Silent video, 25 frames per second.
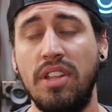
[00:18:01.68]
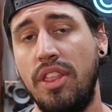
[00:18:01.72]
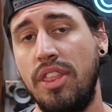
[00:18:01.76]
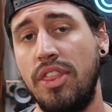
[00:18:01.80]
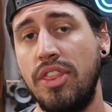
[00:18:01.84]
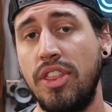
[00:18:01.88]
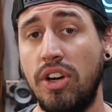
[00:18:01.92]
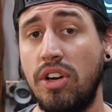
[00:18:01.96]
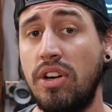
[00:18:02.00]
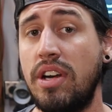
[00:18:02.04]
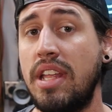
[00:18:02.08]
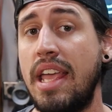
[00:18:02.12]
to
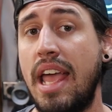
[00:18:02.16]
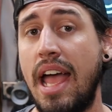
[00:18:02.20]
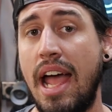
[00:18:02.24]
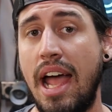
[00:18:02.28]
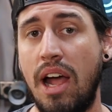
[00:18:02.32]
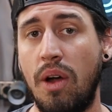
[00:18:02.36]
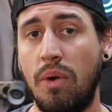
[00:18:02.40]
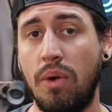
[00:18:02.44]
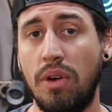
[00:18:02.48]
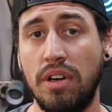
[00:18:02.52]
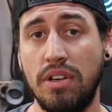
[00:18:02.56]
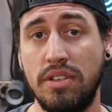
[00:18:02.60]
30
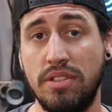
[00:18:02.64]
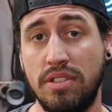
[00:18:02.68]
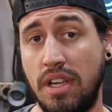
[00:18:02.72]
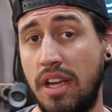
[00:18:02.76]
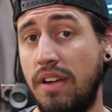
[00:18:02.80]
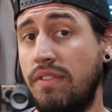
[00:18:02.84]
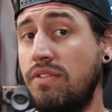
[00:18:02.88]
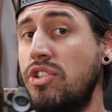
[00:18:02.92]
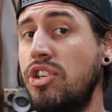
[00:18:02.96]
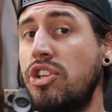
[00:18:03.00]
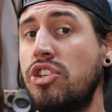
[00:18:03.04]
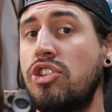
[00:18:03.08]
hours
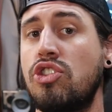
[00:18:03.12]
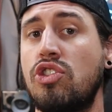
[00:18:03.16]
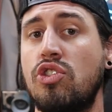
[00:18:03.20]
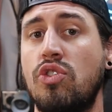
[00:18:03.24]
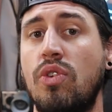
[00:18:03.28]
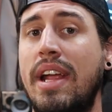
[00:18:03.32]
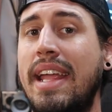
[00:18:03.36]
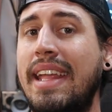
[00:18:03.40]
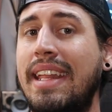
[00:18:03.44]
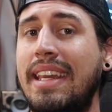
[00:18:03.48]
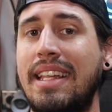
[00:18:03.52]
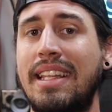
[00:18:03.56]
of just
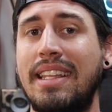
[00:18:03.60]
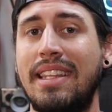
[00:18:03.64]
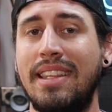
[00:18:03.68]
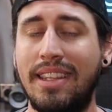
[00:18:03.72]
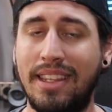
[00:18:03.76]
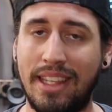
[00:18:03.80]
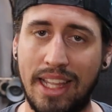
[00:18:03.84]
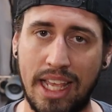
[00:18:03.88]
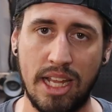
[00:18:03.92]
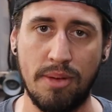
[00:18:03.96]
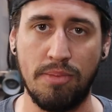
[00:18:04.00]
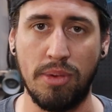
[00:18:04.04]
straight
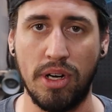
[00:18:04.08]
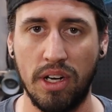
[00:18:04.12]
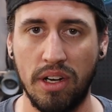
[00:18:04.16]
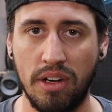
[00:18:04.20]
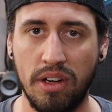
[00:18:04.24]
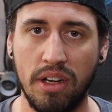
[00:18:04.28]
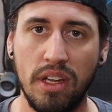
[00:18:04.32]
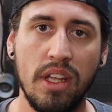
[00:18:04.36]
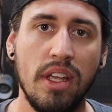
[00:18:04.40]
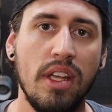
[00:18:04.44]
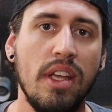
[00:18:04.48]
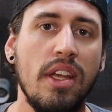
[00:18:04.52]

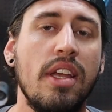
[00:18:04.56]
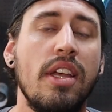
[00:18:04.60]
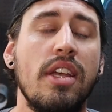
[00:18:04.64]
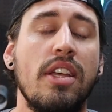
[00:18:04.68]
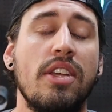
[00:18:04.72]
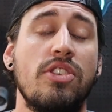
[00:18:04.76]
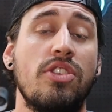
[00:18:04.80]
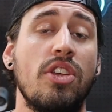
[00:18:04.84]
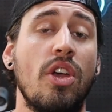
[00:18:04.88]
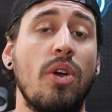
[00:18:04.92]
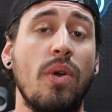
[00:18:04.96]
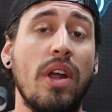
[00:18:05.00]
labor.
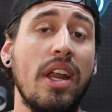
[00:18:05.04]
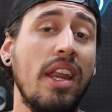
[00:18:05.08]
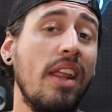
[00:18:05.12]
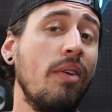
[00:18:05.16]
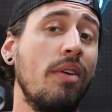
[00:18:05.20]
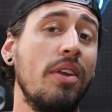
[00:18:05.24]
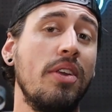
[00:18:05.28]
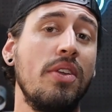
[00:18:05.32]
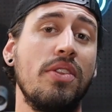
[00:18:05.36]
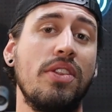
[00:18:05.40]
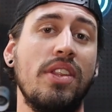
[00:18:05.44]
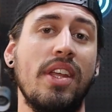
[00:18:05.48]
So
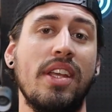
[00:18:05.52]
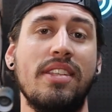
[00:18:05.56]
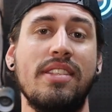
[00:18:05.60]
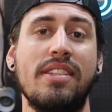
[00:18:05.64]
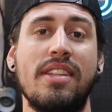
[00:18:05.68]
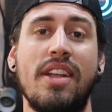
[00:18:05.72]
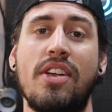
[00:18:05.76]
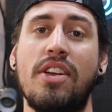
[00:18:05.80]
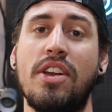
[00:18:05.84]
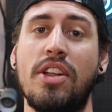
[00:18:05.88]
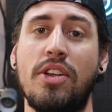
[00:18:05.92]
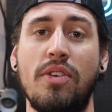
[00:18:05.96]
anyone who thinks
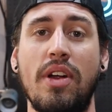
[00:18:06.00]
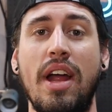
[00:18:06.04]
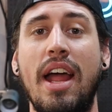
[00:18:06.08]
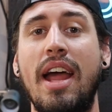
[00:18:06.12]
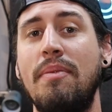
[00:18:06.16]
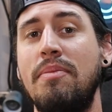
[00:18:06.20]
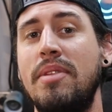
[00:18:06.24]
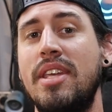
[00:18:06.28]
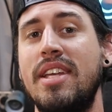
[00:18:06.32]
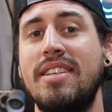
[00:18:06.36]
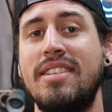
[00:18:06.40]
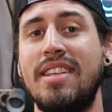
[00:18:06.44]
that they're gonna
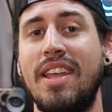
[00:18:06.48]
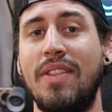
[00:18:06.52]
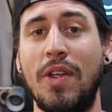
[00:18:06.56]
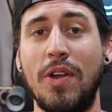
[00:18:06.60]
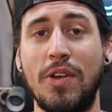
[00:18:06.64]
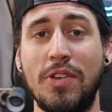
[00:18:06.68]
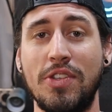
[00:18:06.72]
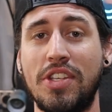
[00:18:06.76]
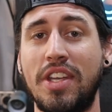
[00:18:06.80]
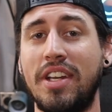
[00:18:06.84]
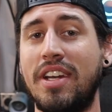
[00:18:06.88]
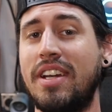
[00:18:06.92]
grab this and
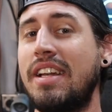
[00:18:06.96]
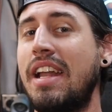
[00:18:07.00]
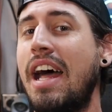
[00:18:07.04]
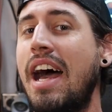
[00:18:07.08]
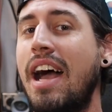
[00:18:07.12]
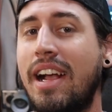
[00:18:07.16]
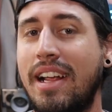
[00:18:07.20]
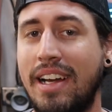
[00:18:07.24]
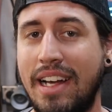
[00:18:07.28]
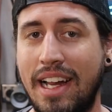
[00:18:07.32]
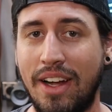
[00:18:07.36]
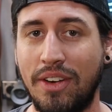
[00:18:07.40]
they're just gonna
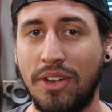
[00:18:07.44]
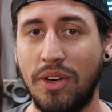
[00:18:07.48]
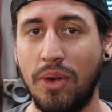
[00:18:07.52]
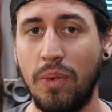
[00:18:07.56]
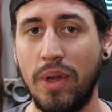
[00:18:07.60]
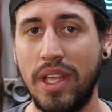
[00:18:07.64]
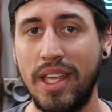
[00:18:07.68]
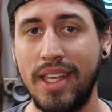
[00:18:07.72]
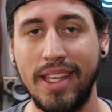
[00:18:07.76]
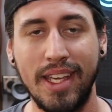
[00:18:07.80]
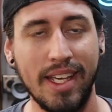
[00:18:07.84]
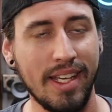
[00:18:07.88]
knock it out in a
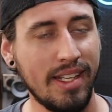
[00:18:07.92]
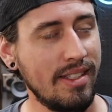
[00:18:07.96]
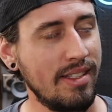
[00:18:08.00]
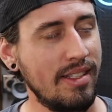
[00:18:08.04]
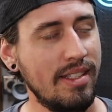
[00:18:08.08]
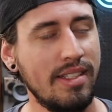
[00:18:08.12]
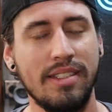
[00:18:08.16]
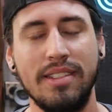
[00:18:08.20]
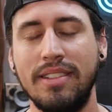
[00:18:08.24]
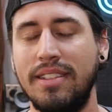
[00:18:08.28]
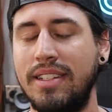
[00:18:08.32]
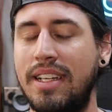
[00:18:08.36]

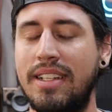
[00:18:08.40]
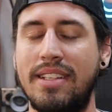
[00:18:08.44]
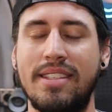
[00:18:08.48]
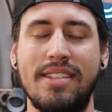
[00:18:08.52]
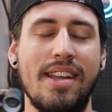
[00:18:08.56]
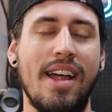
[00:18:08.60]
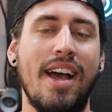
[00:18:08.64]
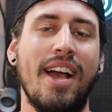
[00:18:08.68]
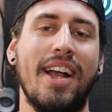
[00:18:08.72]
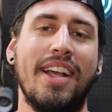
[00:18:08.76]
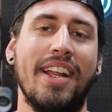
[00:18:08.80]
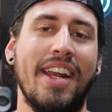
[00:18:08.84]
weekend,
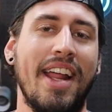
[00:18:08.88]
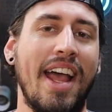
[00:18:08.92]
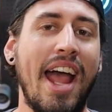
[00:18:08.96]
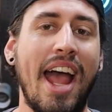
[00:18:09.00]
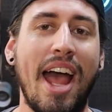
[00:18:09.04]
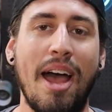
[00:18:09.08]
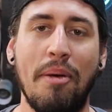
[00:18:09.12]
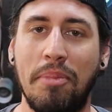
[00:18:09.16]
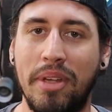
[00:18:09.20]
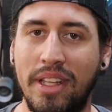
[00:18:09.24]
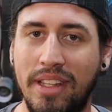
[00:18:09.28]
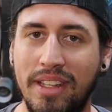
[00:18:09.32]
it's not gonna
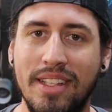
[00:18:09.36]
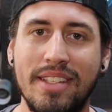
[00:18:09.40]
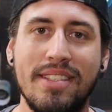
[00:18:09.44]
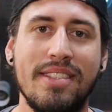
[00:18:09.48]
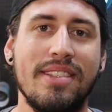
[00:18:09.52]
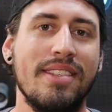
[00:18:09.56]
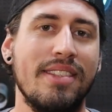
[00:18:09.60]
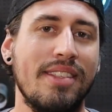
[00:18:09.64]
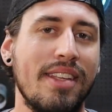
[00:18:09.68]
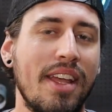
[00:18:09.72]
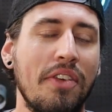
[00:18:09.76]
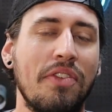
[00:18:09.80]
happen.
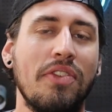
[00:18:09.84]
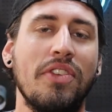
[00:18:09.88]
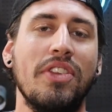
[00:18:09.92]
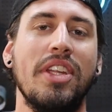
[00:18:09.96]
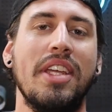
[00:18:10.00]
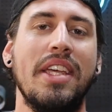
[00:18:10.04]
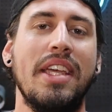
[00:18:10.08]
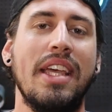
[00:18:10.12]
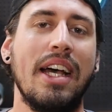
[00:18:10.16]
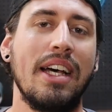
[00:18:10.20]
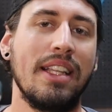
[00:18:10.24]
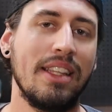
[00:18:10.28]
This is
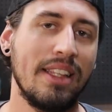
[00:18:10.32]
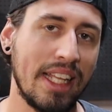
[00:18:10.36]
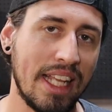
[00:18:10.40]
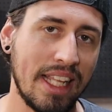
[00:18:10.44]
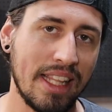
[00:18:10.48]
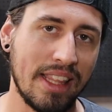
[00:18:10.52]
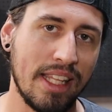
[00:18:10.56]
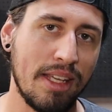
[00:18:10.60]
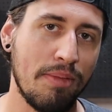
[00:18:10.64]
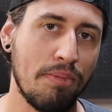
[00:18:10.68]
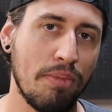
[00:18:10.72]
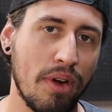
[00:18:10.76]
definitely a
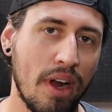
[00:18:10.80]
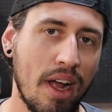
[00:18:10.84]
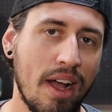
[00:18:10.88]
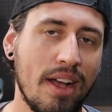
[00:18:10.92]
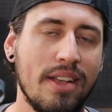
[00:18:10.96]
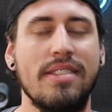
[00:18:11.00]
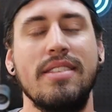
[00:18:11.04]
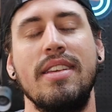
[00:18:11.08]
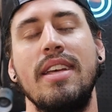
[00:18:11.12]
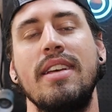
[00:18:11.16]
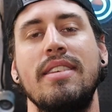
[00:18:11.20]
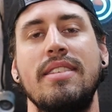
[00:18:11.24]
lengthy
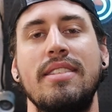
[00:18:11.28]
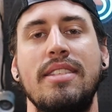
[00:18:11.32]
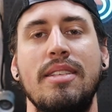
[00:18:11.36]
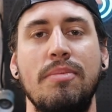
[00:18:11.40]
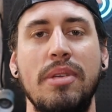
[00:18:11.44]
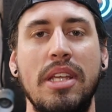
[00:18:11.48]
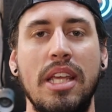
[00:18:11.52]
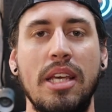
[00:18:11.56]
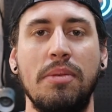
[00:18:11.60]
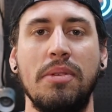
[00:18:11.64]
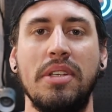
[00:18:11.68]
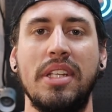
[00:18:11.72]
process to
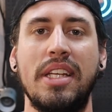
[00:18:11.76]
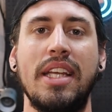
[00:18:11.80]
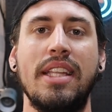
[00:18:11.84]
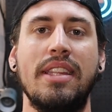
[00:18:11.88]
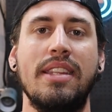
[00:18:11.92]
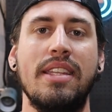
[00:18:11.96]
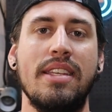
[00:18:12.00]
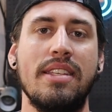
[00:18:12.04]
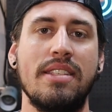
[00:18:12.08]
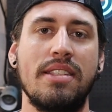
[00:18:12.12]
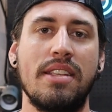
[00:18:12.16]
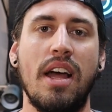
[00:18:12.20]
be able to
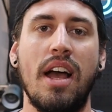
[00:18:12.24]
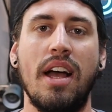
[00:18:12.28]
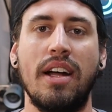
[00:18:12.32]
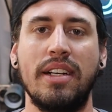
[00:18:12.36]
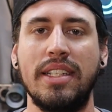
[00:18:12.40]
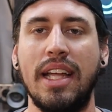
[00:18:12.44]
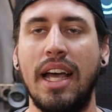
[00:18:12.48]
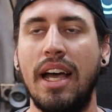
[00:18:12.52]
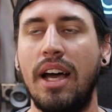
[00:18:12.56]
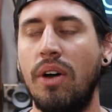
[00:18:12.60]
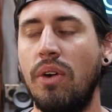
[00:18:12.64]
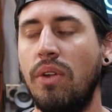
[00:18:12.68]
get these
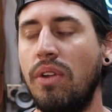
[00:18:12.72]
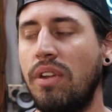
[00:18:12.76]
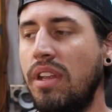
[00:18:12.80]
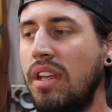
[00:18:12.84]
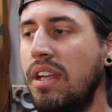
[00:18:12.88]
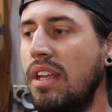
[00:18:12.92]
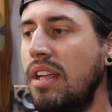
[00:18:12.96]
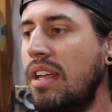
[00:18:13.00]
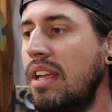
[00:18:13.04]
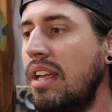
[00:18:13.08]
knocked out.